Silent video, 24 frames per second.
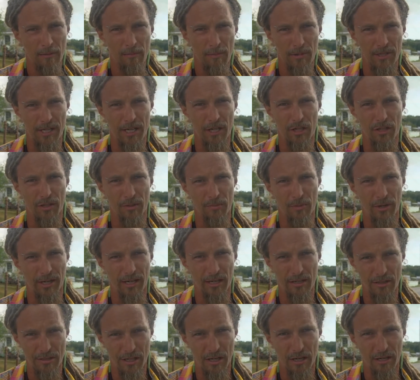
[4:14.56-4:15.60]
potentially bring
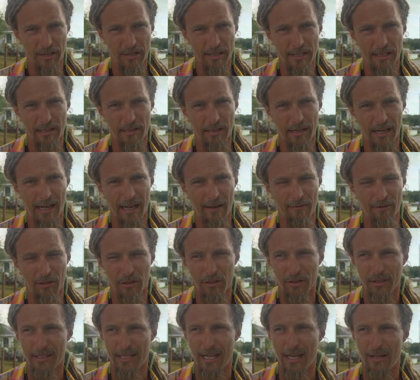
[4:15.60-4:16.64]
our starter here to have it
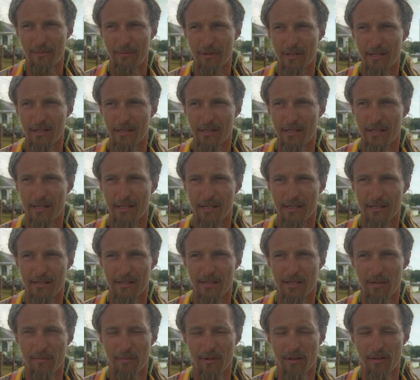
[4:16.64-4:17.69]
looked at because he doesn't
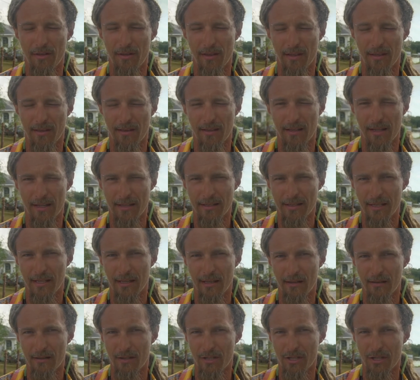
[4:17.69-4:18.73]
seem to think that
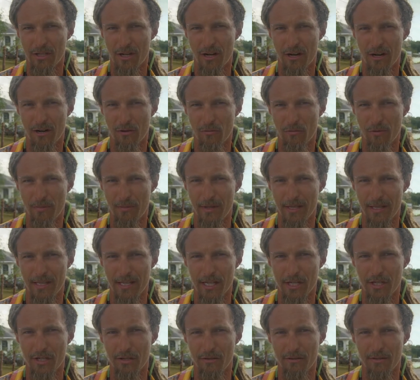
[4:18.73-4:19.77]
the starter would be
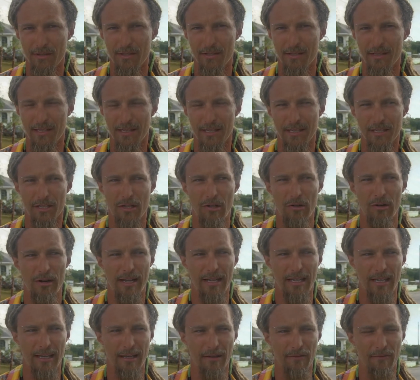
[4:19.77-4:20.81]
the issue since it is
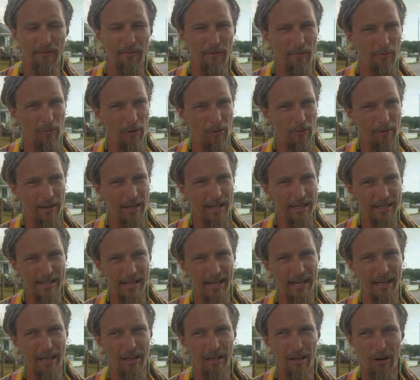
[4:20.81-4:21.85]
cranking from what we can
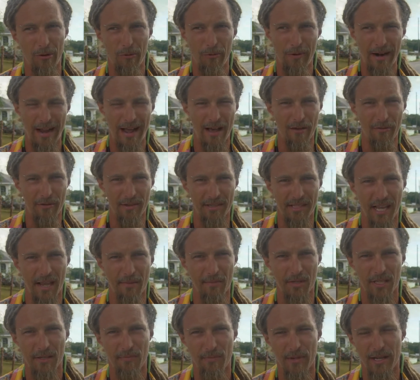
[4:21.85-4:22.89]
tell around the
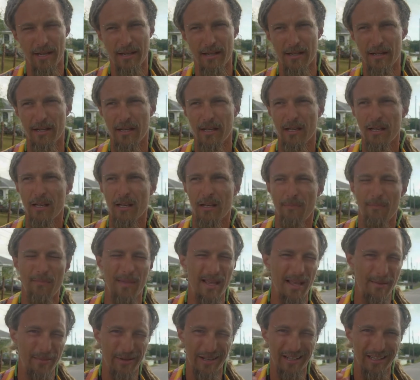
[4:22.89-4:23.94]
same speed,
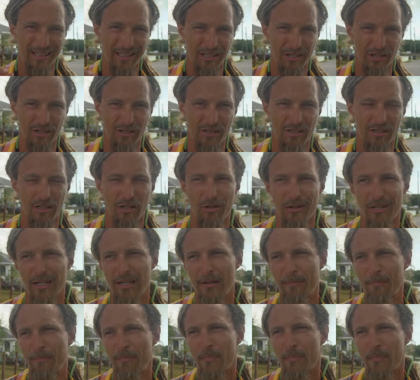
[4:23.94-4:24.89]
maybe a little slower.